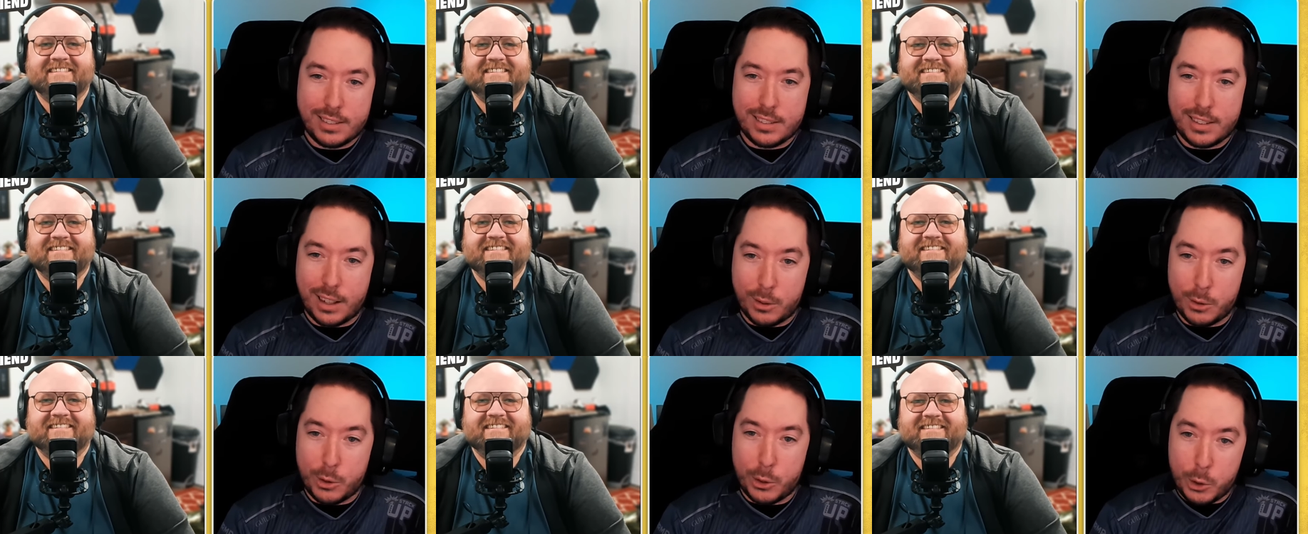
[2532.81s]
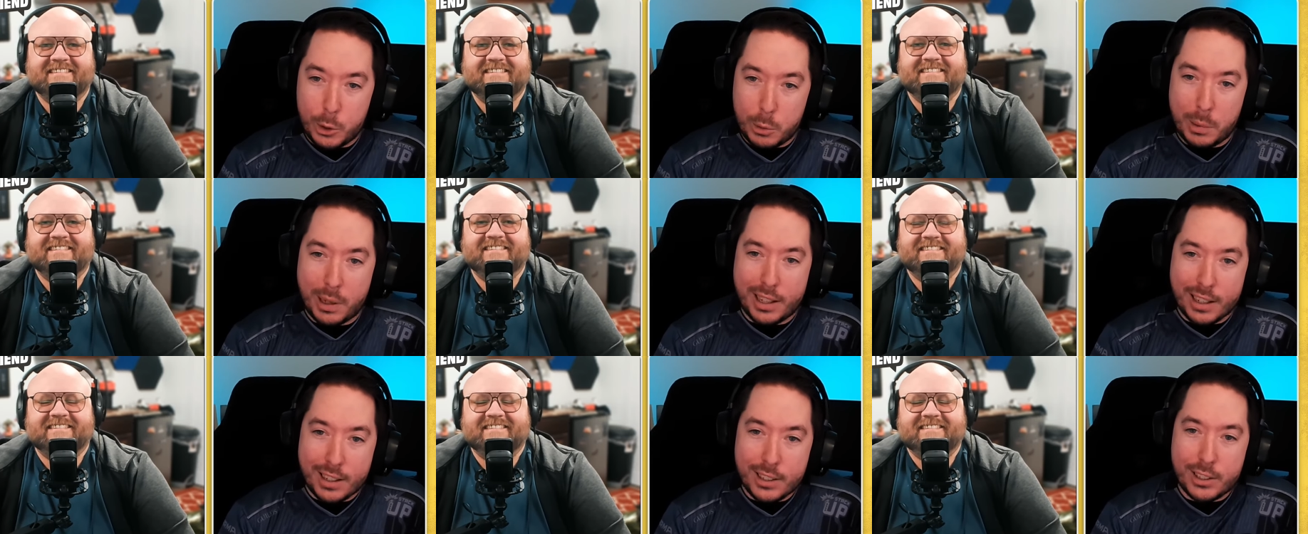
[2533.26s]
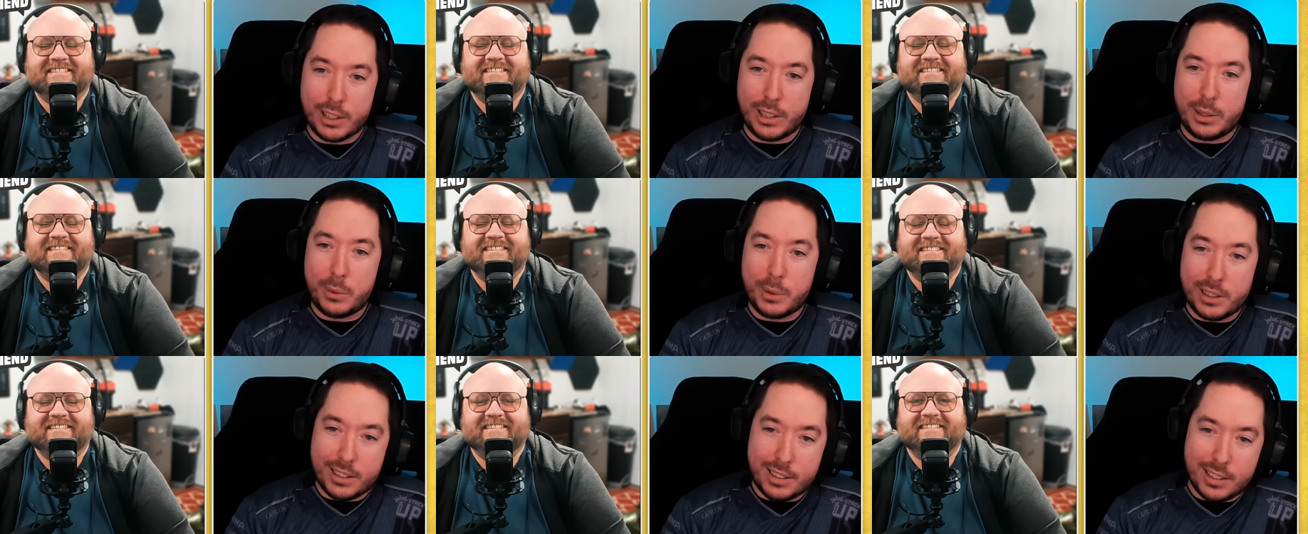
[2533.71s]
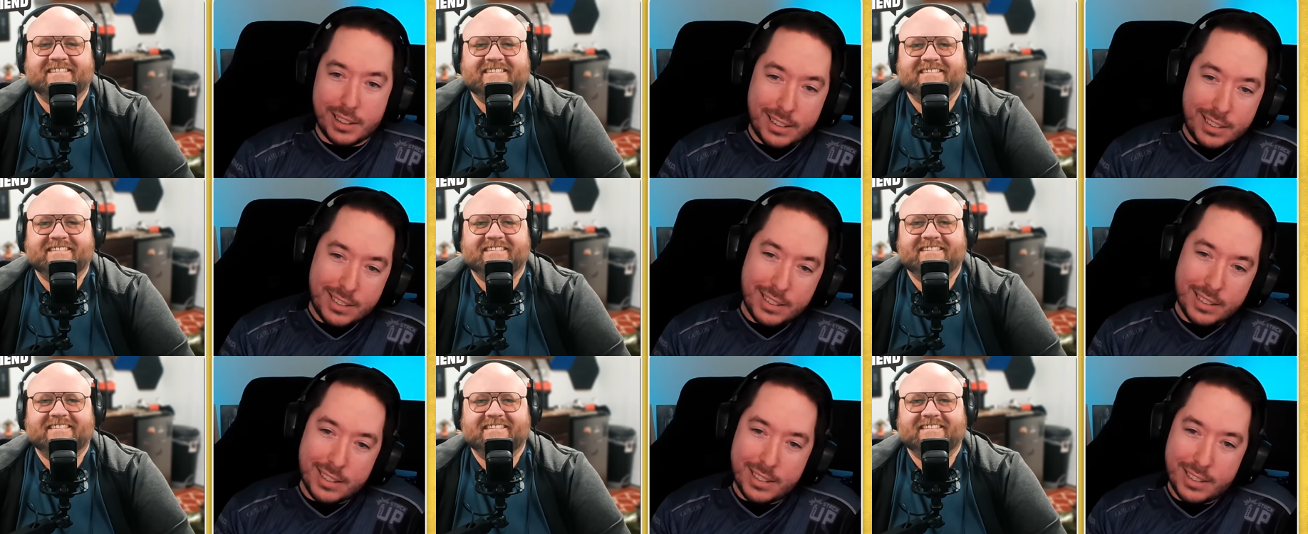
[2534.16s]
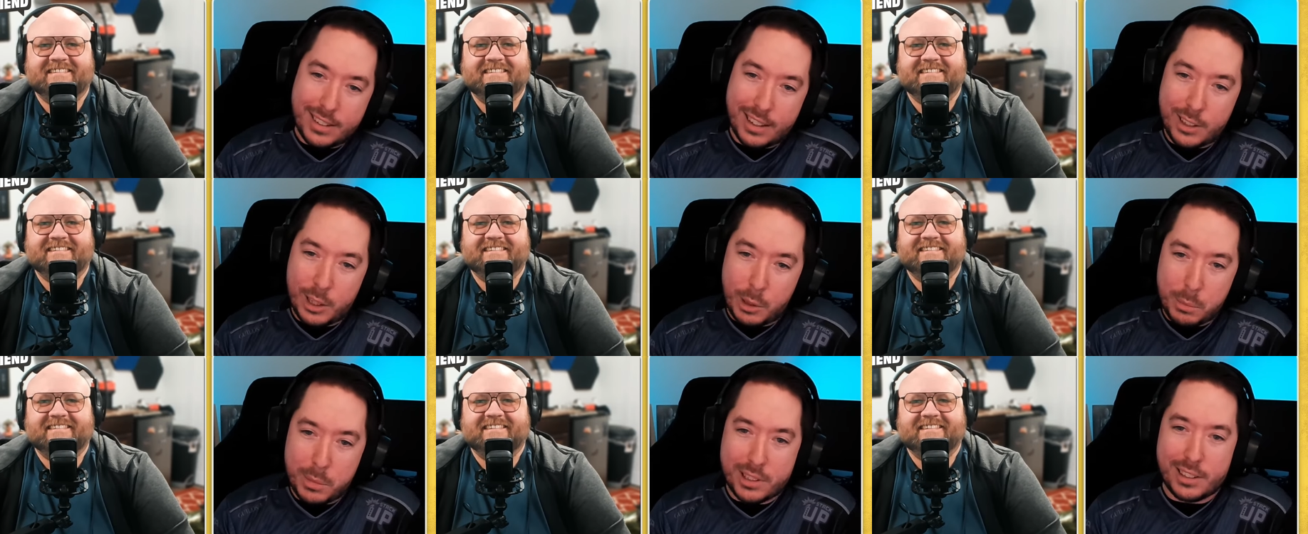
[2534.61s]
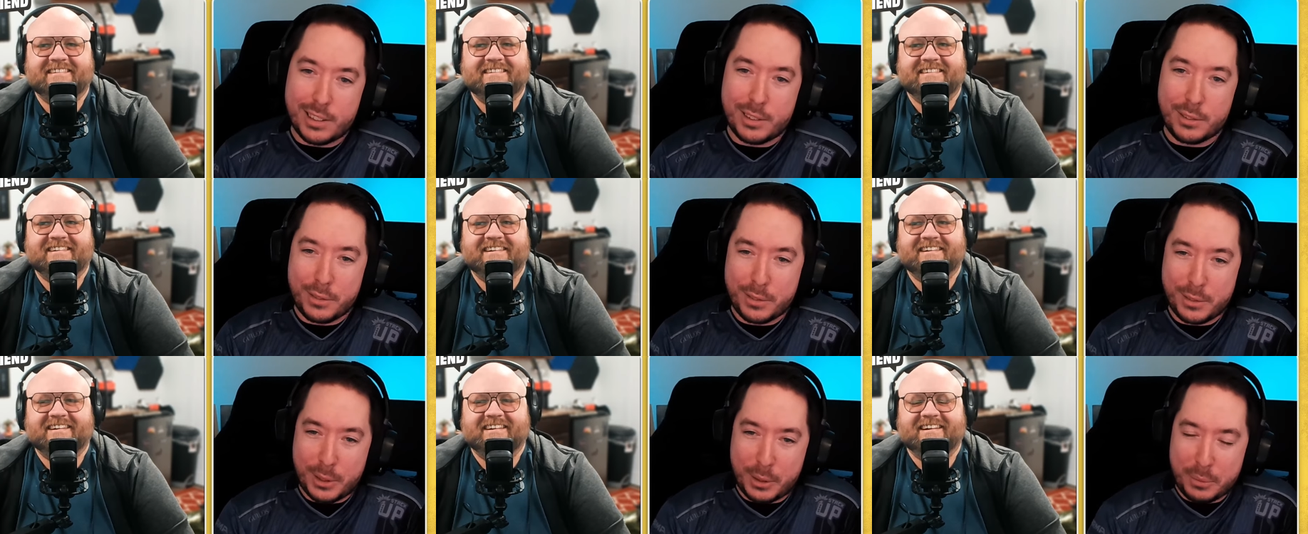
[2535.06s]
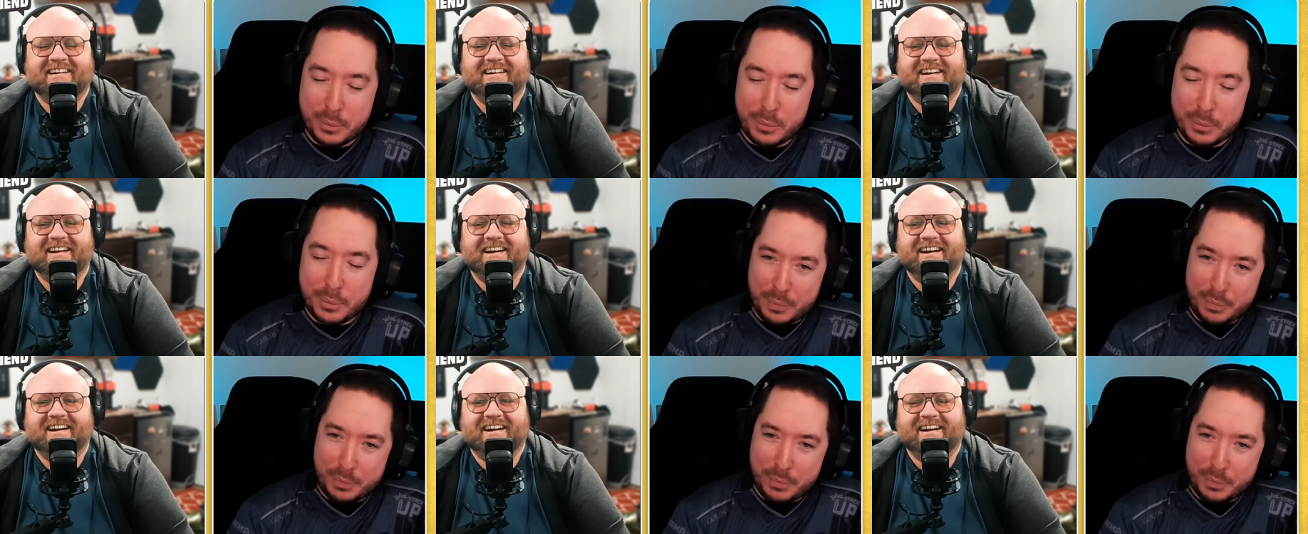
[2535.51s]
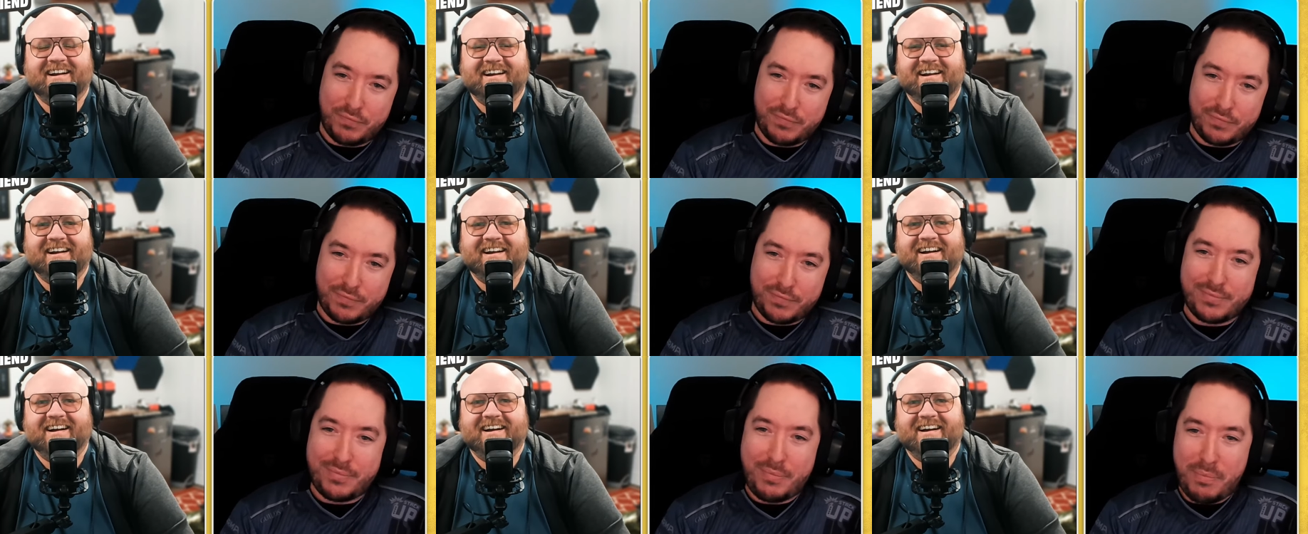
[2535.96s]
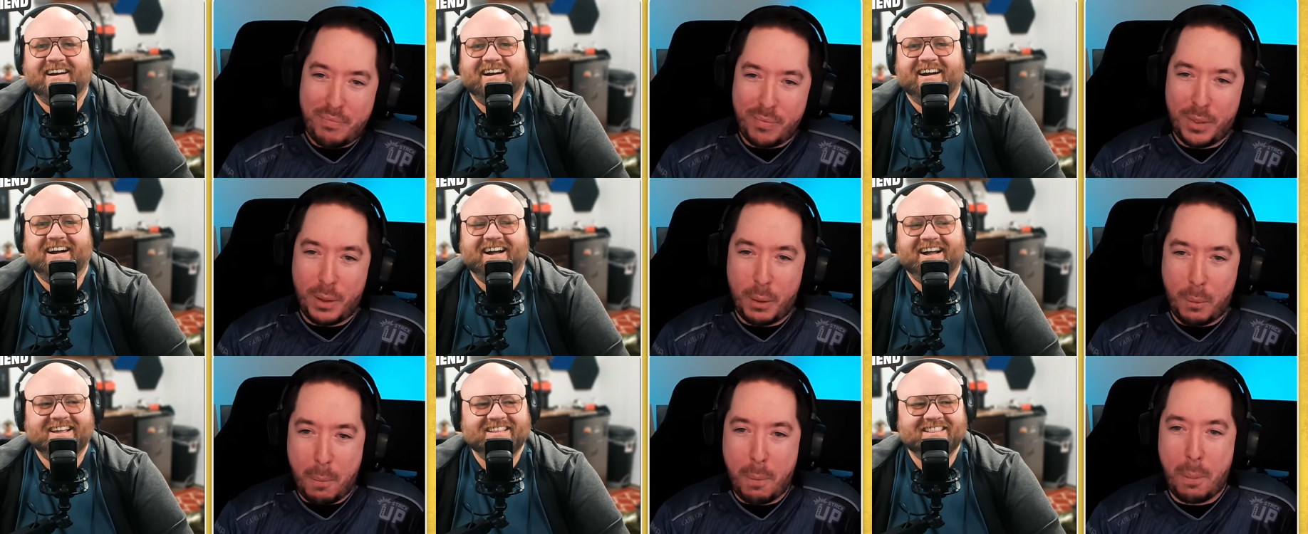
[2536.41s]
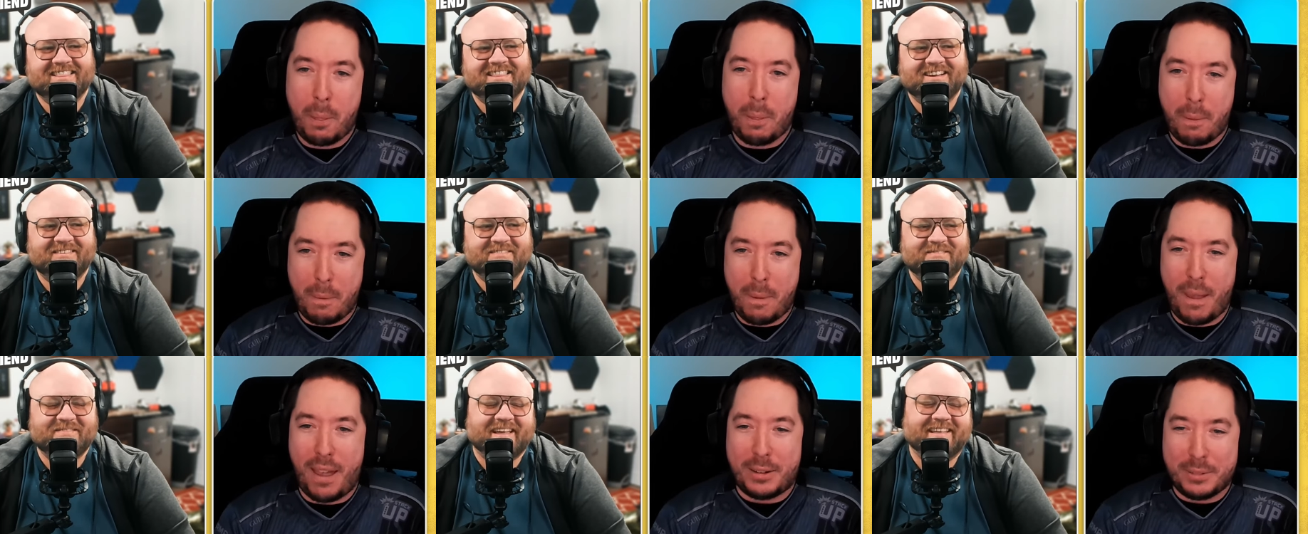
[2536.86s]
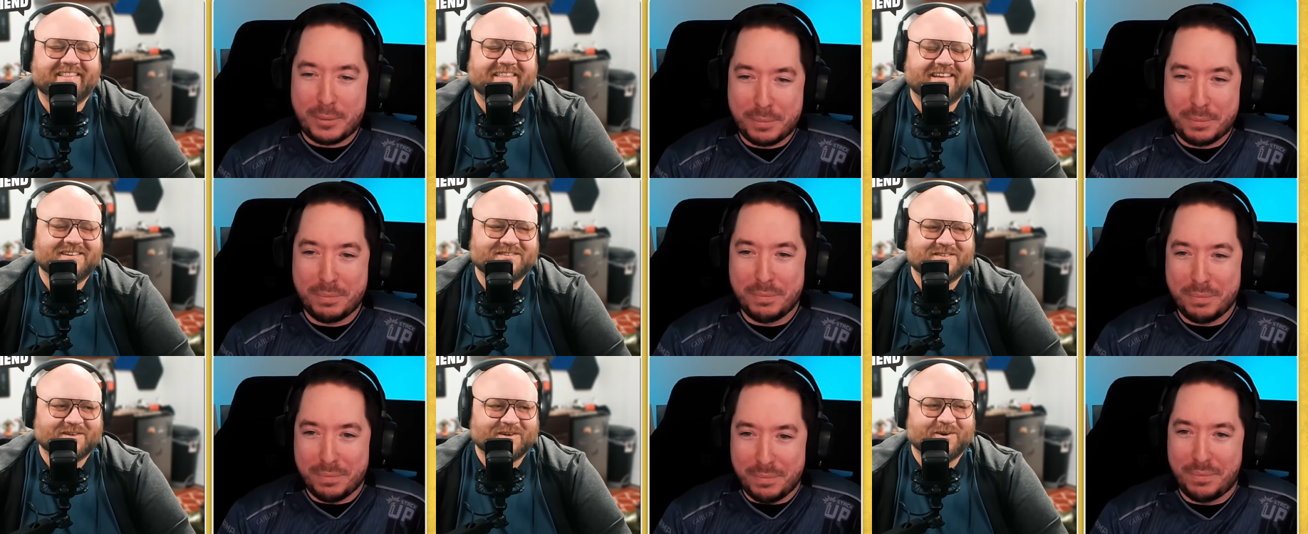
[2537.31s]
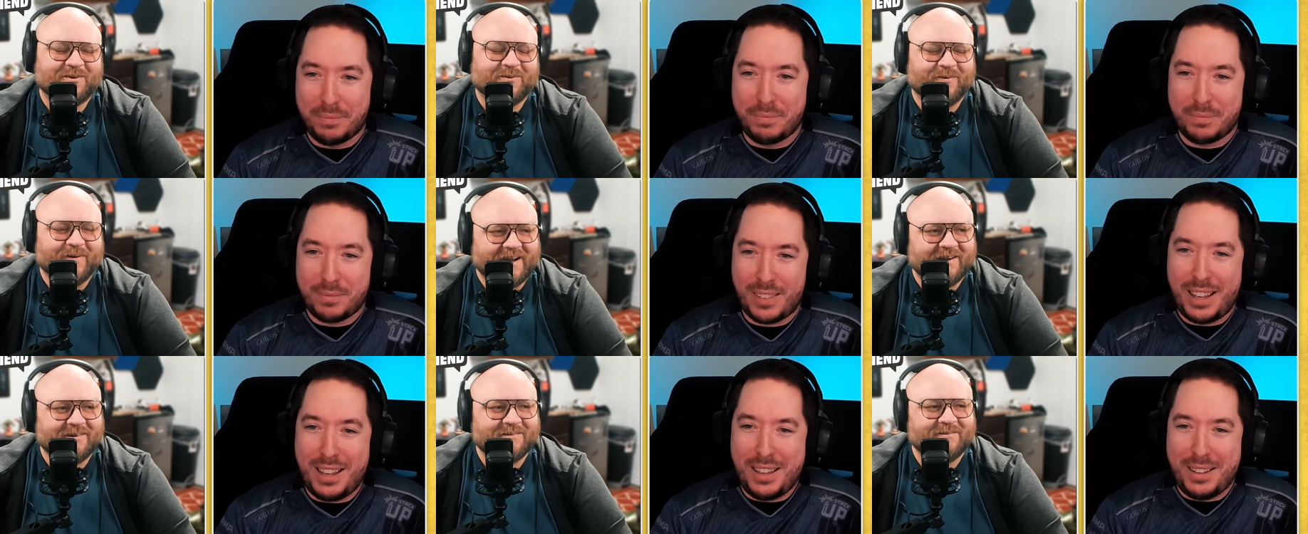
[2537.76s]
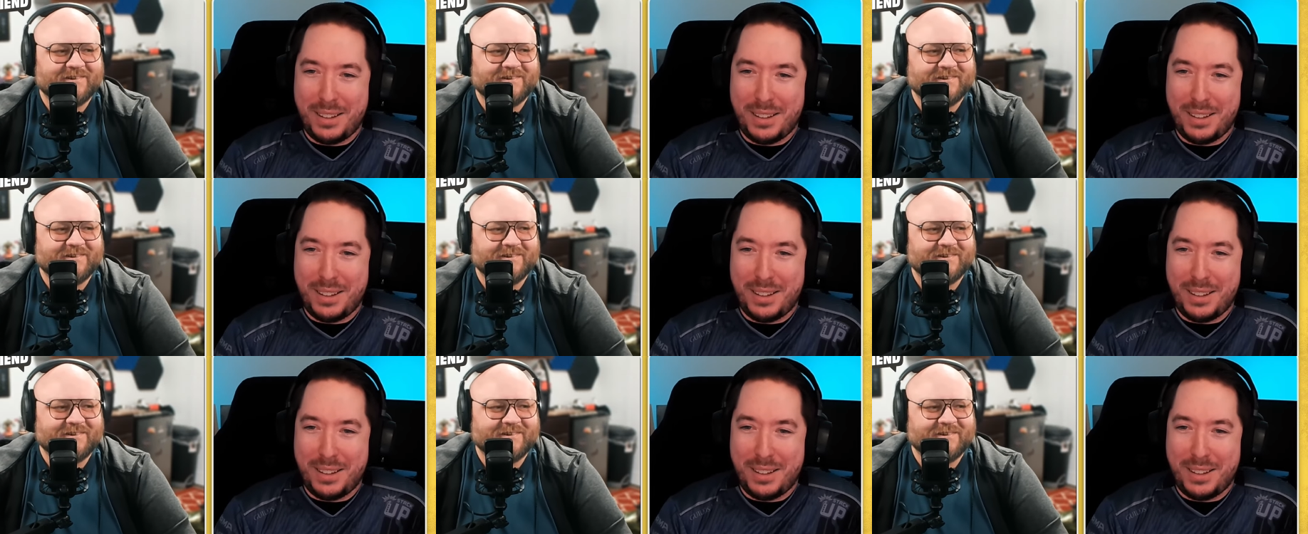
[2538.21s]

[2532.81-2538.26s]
Speaker 1: how noob I actually was at uh, that type of stuff. I love yeah. that. That is a great